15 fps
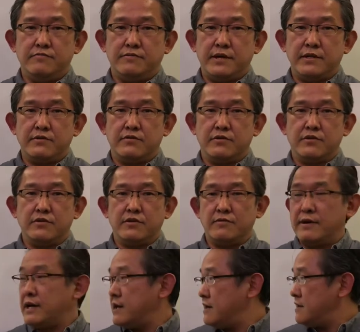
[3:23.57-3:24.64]

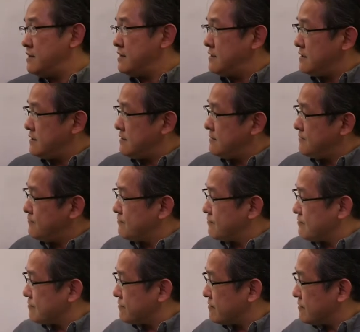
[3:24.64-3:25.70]
Transportation Muda can
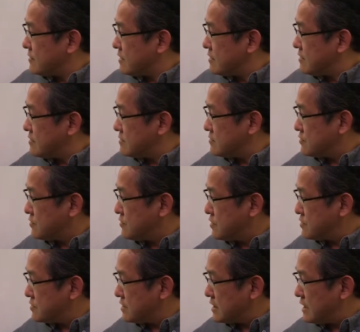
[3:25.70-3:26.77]
result from
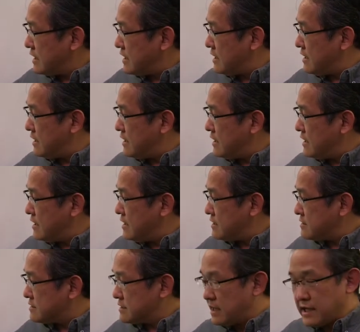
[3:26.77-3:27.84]
overproduction and too much
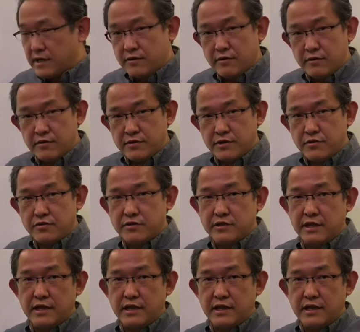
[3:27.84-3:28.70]
inventory.